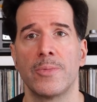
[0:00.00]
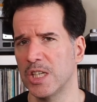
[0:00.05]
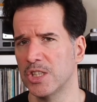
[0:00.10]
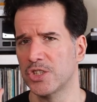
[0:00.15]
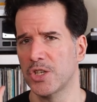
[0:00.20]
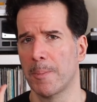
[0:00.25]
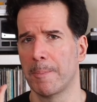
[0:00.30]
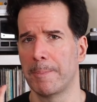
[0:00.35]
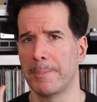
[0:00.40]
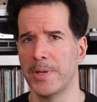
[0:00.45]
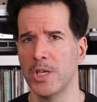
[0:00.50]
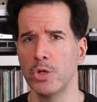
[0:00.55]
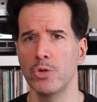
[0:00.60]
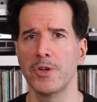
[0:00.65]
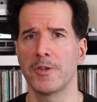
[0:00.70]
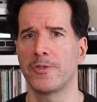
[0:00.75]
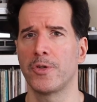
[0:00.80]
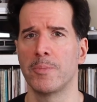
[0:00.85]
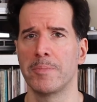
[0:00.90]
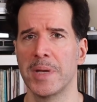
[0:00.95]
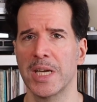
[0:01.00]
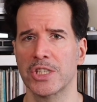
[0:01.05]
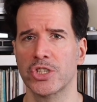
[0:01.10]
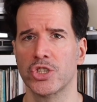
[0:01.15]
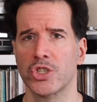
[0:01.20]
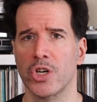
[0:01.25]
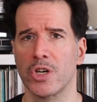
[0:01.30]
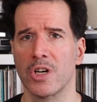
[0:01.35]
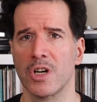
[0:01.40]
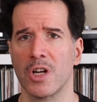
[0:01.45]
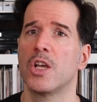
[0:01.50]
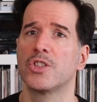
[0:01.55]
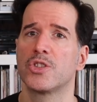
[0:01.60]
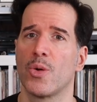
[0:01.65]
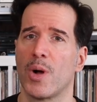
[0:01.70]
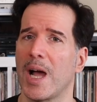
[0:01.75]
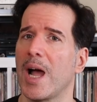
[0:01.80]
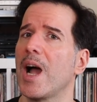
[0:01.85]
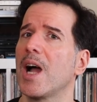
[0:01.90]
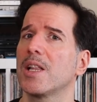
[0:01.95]
It's a beautiful mixture,
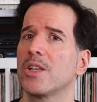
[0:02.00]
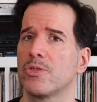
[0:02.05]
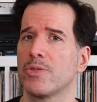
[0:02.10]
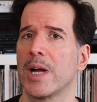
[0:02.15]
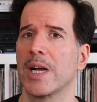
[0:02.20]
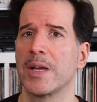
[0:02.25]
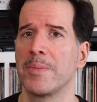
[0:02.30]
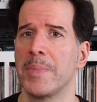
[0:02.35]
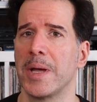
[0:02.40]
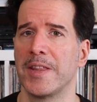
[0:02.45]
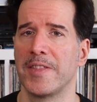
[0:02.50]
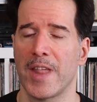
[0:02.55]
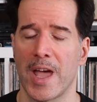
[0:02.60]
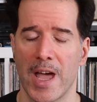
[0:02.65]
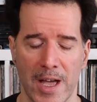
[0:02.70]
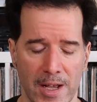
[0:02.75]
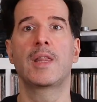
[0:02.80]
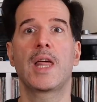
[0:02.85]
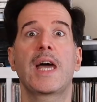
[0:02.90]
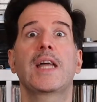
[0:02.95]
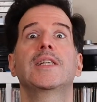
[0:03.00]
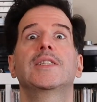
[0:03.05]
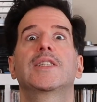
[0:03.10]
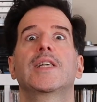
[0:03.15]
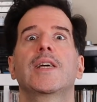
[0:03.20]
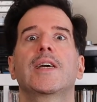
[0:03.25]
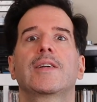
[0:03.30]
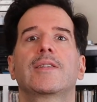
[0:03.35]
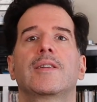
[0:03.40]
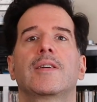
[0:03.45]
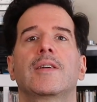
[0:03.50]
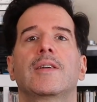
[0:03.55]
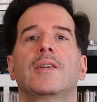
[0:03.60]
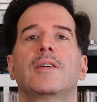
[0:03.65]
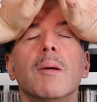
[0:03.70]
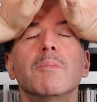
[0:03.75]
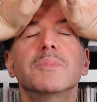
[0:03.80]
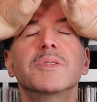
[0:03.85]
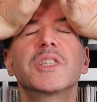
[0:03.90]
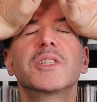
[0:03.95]
so I highly recommend that. That is it.
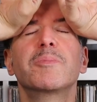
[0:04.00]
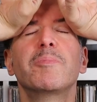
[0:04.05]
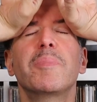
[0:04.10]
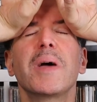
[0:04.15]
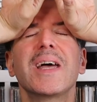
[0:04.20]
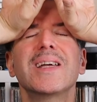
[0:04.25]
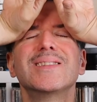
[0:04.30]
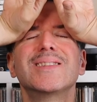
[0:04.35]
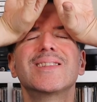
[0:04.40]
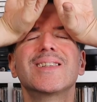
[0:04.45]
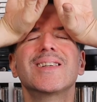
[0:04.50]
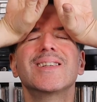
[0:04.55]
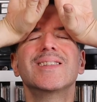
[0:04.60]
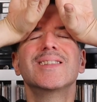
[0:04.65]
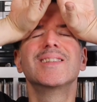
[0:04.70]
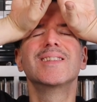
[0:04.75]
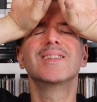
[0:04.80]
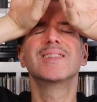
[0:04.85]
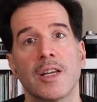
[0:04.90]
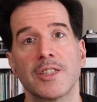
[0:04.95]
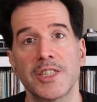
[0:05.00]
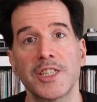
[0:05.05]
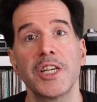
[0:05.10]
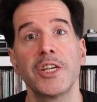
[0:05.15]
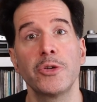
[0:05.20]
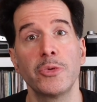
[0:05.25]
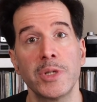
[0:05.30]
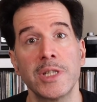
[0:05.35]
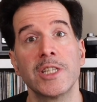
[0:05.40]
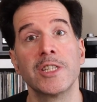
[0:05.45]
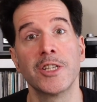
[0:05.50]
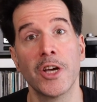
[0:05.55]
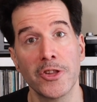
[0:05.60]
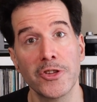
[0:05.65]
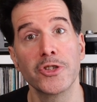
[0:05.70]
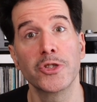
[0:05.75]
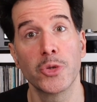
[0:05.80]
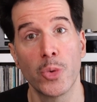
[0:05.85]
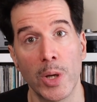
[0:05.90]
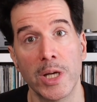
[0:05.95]
I'm spent. I'll see you in
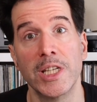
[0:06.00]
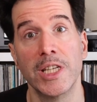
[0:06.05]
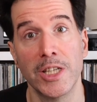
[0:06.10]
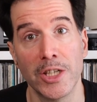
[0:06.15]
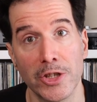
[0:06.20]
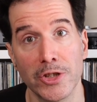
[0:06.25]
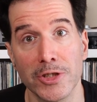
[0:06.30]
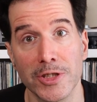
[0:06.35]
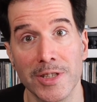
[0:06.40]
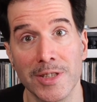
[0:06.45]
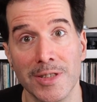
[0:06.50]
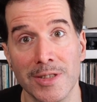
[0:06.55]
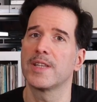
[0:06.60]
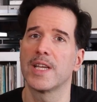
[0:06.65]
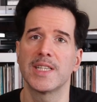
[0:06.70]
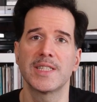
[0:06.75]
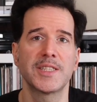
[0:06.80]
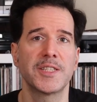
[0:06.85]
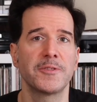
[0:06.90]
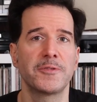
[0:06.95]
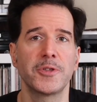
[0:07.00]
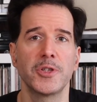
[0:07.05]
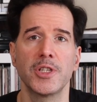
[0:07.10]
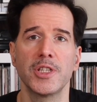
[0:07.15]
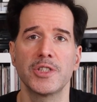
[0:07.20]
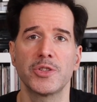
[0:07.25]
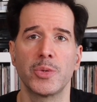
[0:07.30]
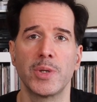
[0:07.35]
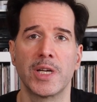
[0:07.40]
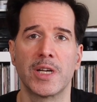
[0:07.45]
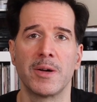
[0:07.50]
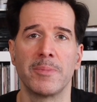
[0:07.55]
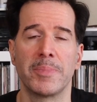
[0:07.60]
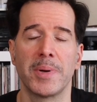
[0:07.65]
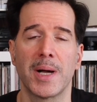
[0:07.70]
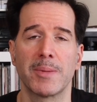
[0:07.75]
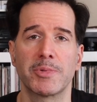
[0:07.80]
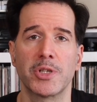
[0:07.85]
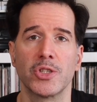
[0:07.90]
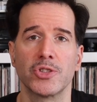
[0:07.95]
another 20 years. That's it for this week on
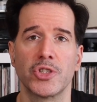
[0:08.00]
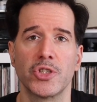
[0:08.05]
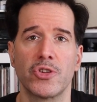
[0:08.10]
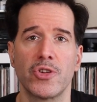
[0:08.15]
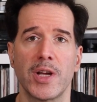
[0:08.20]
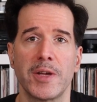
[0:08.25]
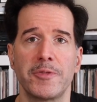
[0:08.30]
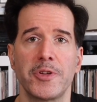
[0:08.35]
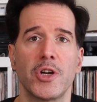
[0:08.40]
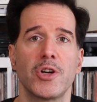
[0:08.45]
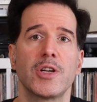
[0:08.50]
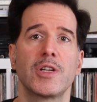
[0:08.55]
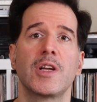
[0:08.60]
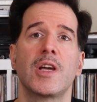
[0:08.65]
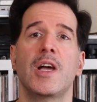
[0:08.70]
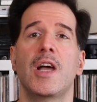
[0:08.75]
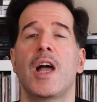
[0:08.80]
Pop Culture Graveyard.